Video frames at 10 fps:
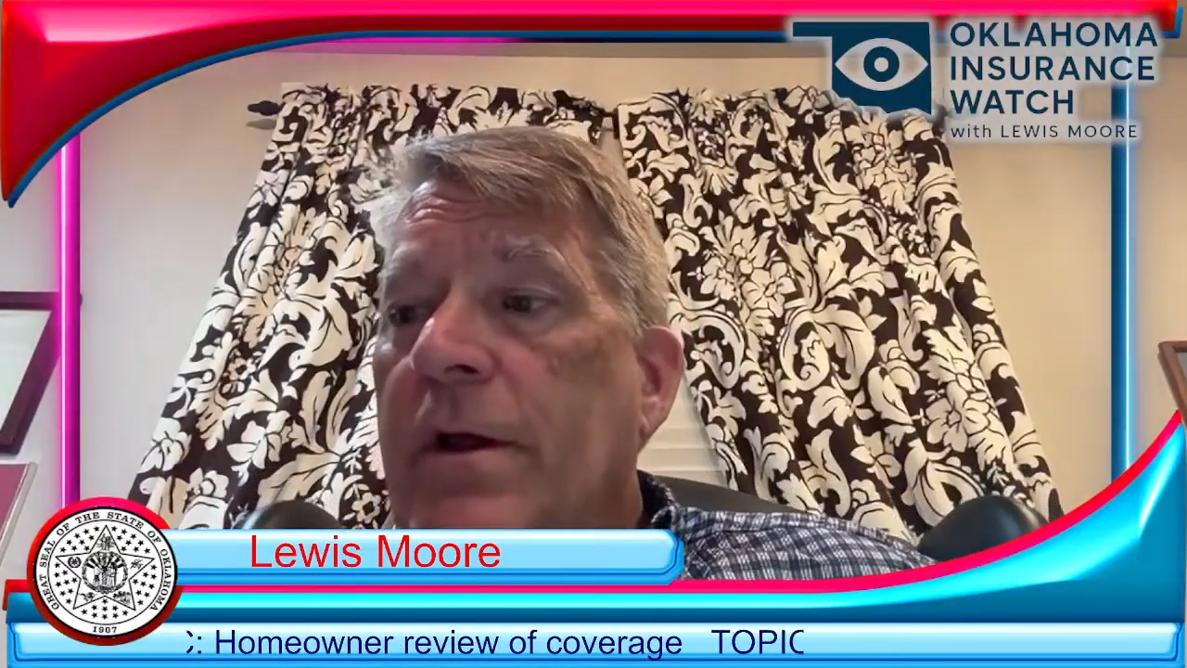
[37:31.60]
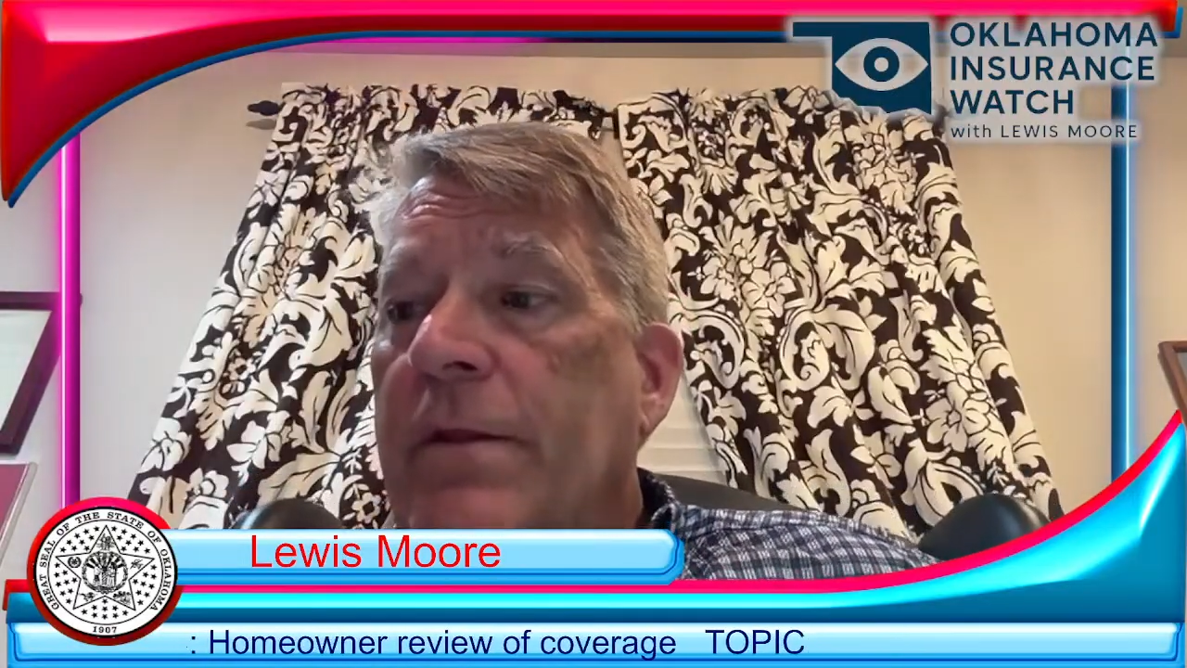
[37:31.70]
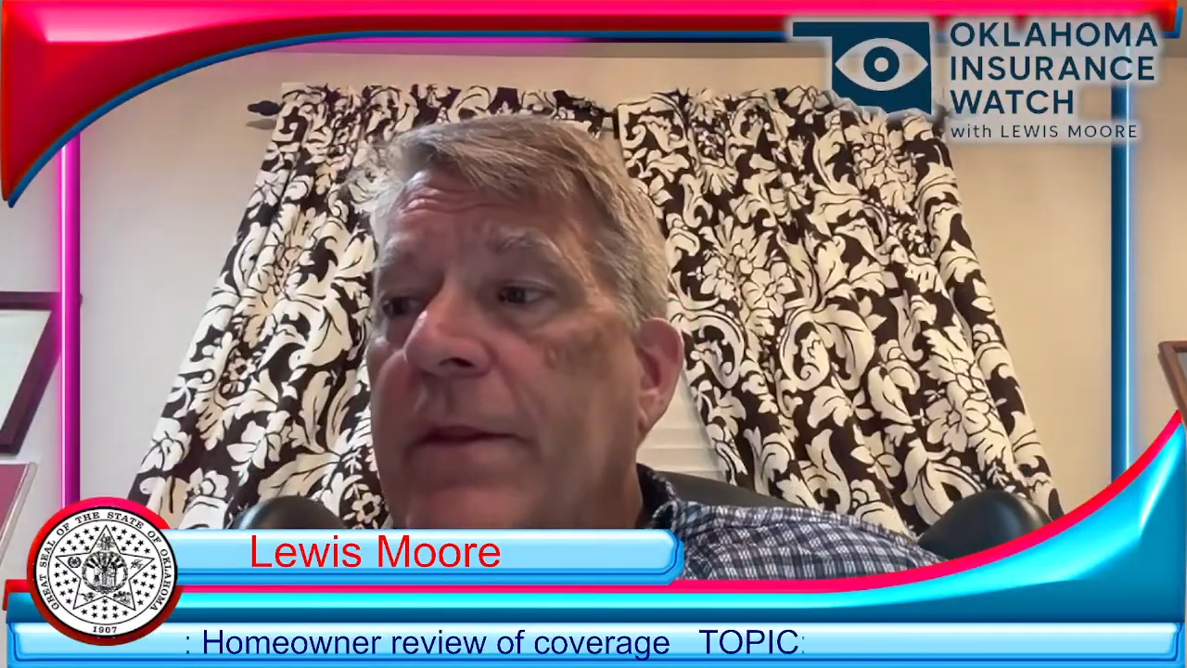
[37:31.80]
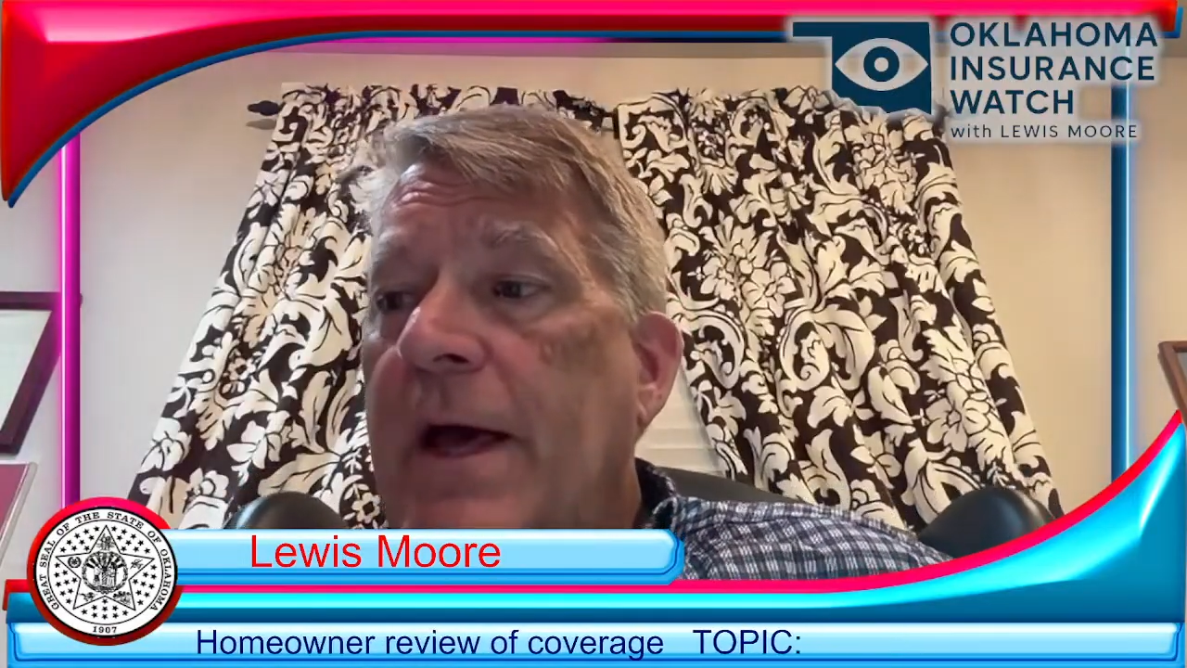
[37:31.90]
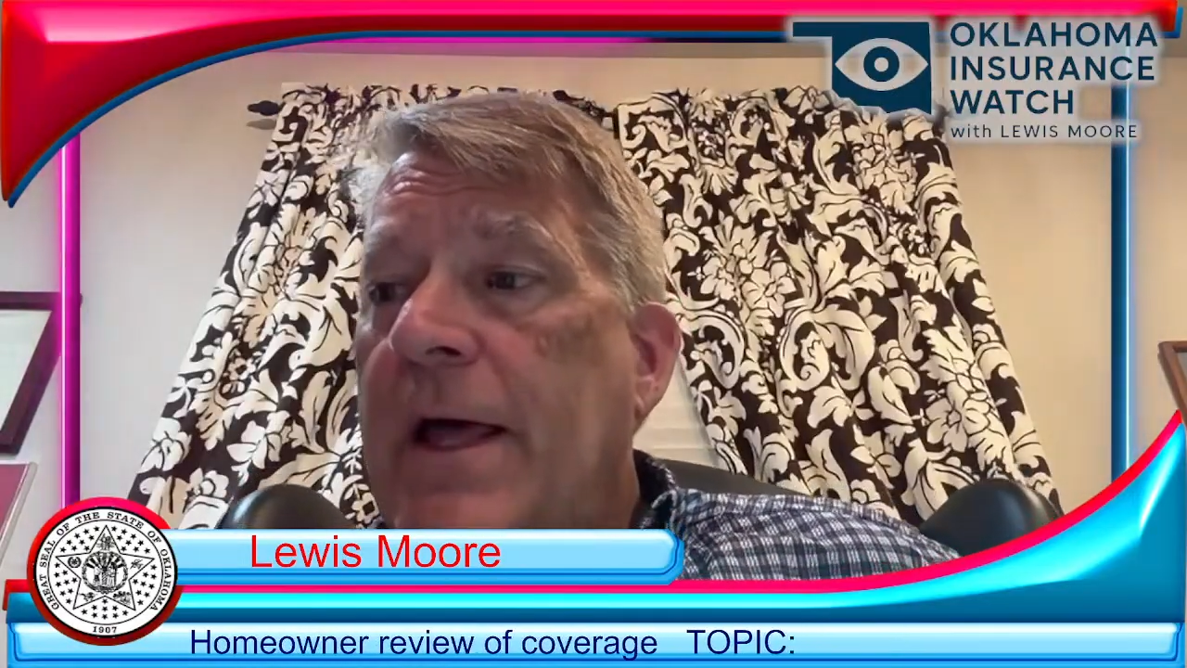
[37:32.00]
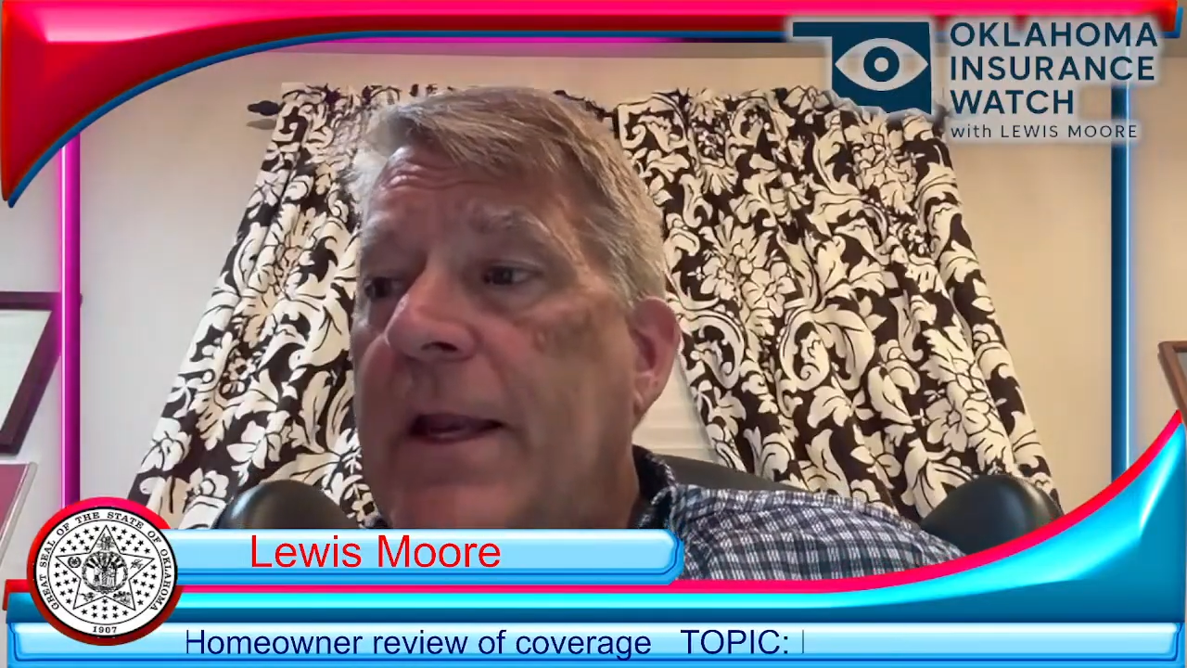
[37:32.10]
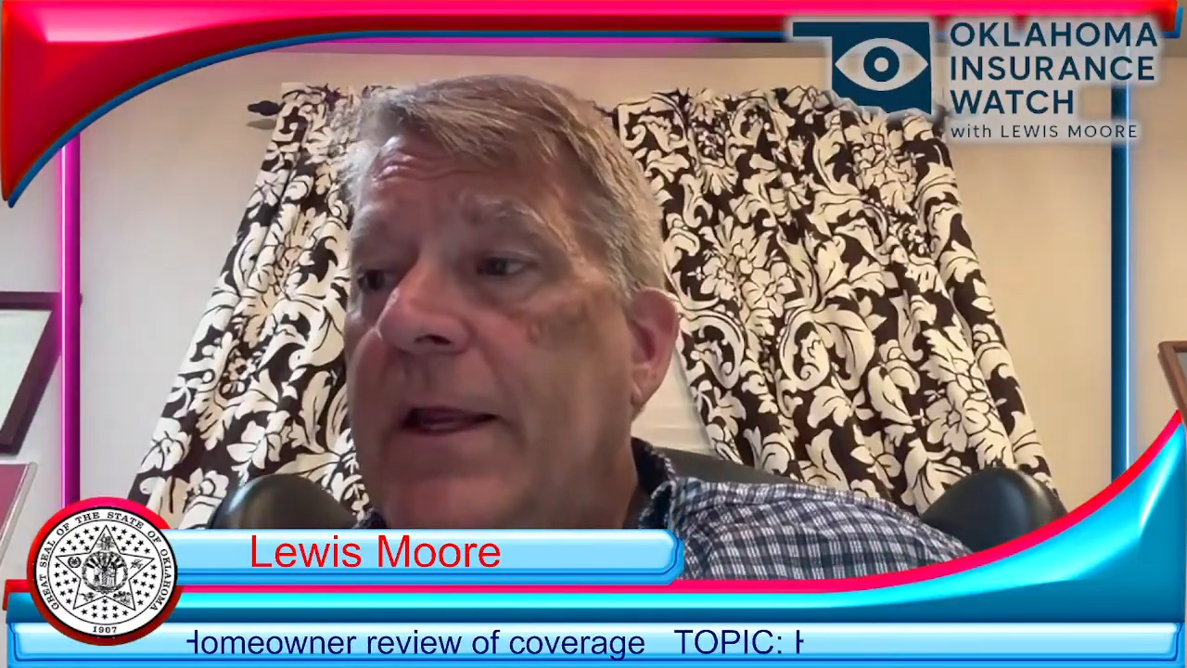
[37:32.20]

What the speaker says: that